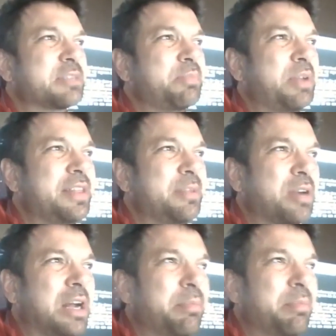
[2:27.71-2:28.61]
Explain the
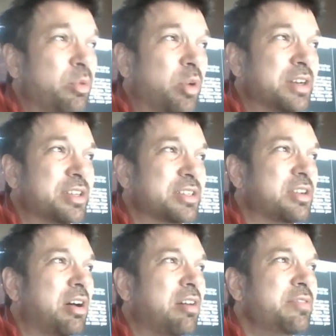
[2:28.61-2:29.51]
problem you want to
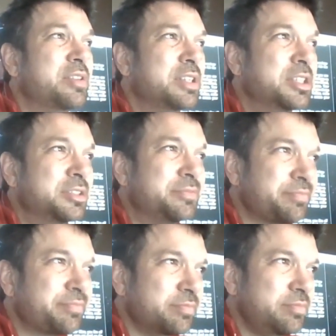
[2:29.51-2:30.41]
solve.
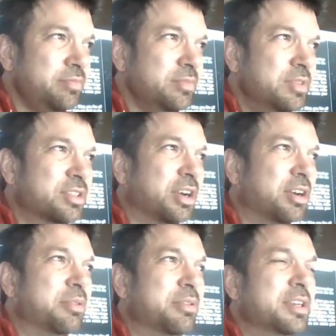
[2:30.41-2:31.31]

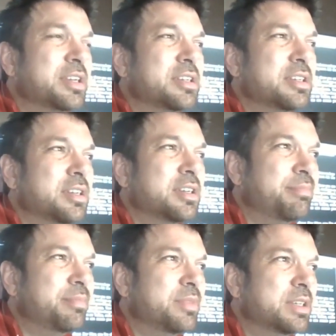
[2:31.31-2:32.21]
So it, it's
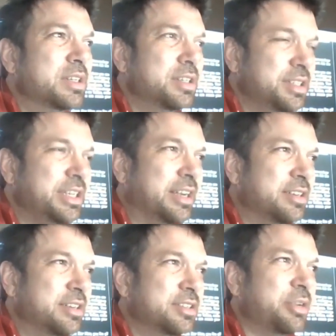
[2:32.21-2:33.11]
overly sexist.
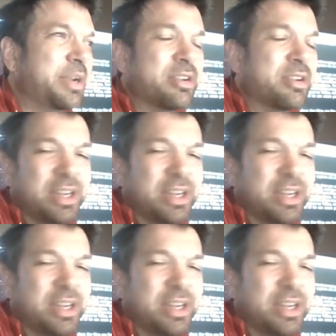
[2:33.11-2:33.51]
Yeah. So here's